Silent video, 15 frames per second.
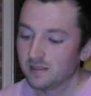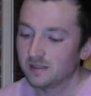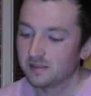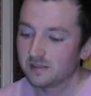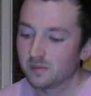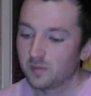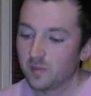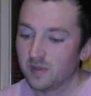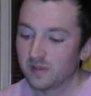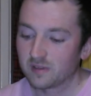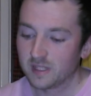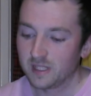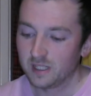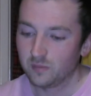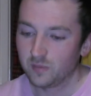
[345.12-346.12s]
this is a bit
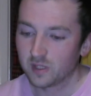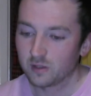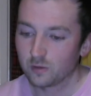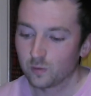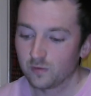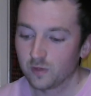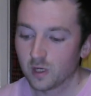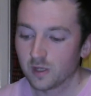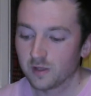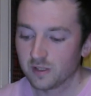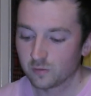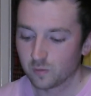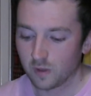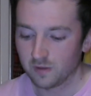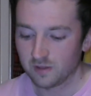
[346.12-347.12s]
misleading because we've gone on
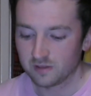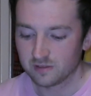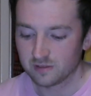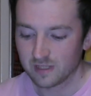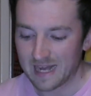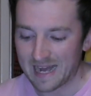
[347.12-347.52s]
this one. This is an